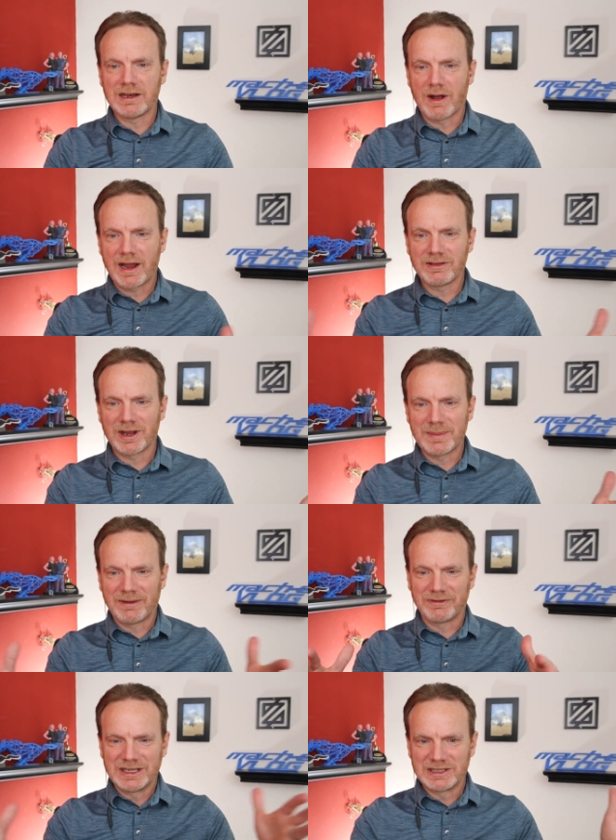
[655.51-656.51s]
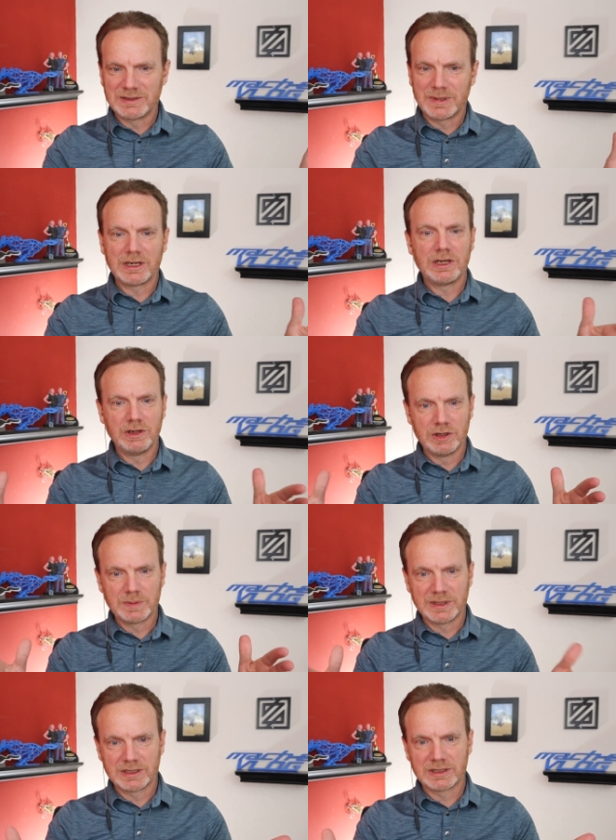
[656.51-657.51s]
you know, I thought about fleets as being
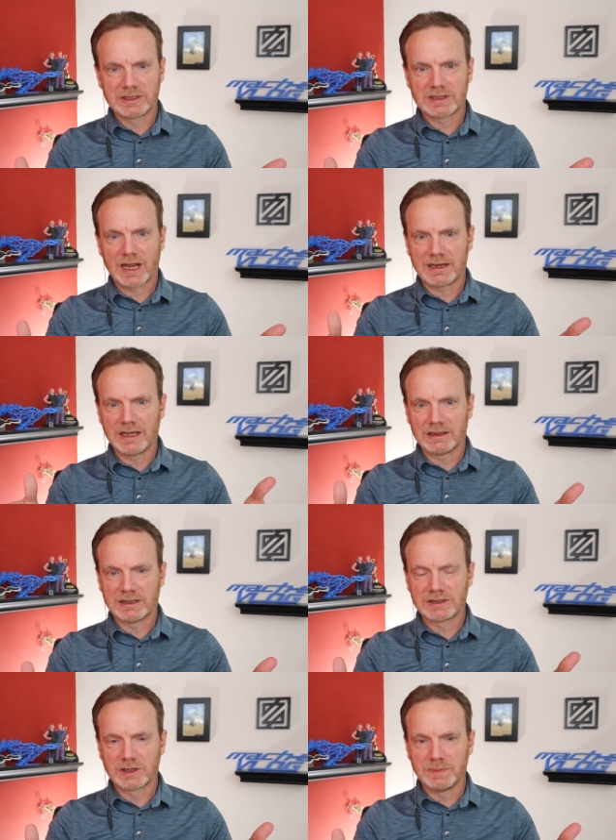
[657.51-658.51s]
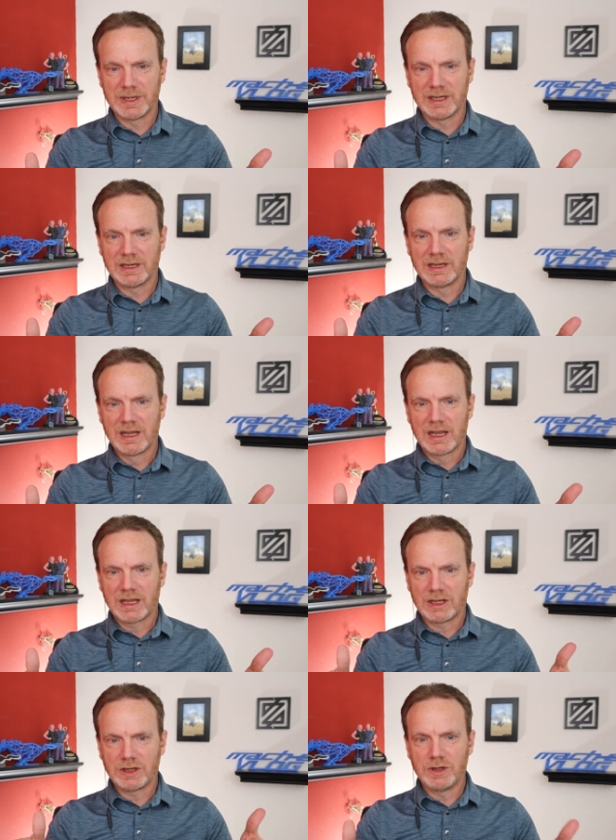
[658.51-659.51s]
huge, but this is, I think, this could be
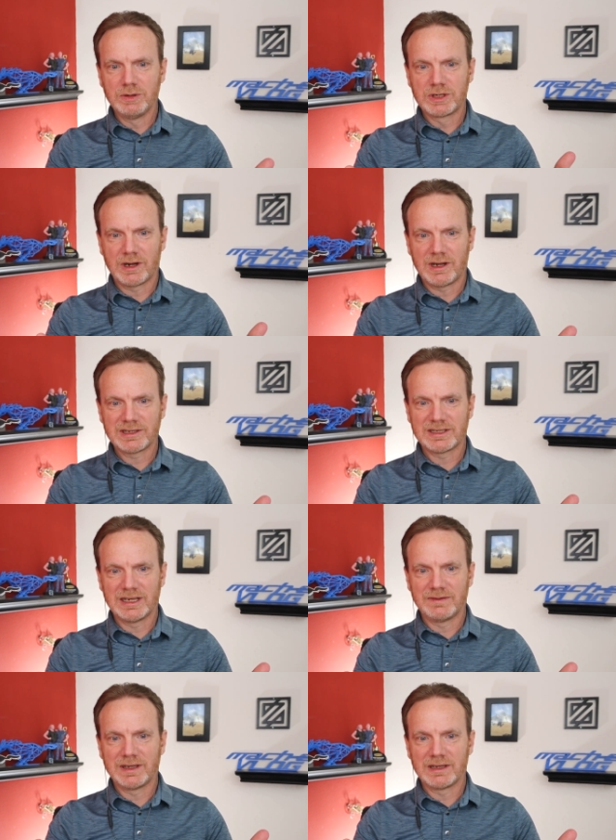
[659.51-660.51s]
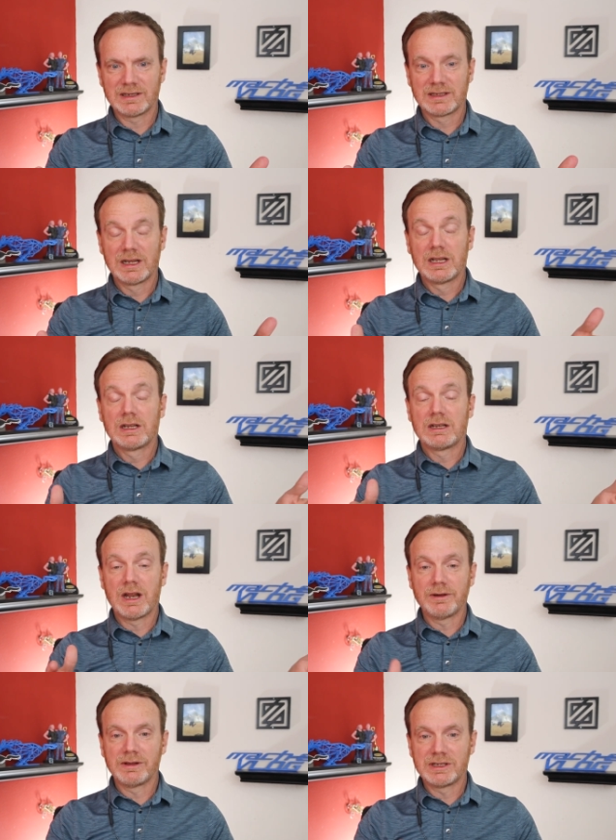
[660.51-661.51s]
a huge cost savings,
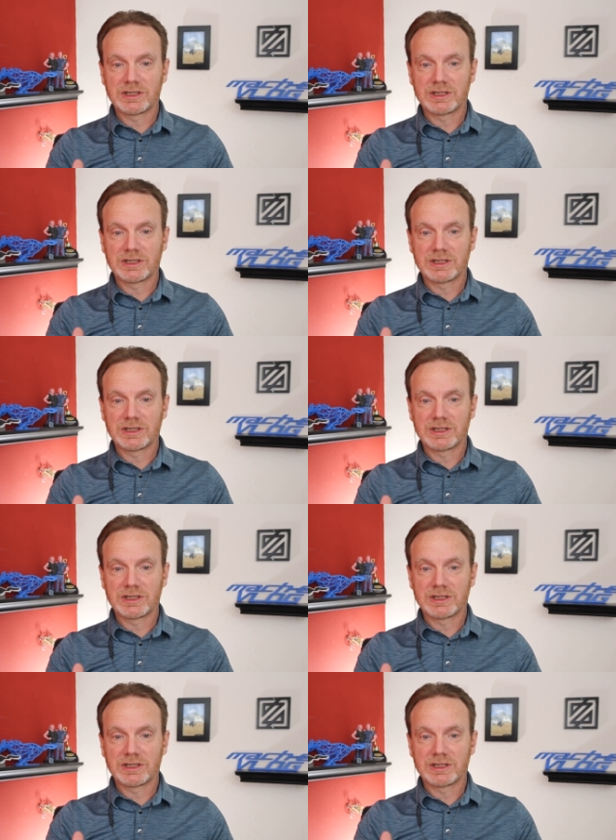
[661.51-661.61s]
not only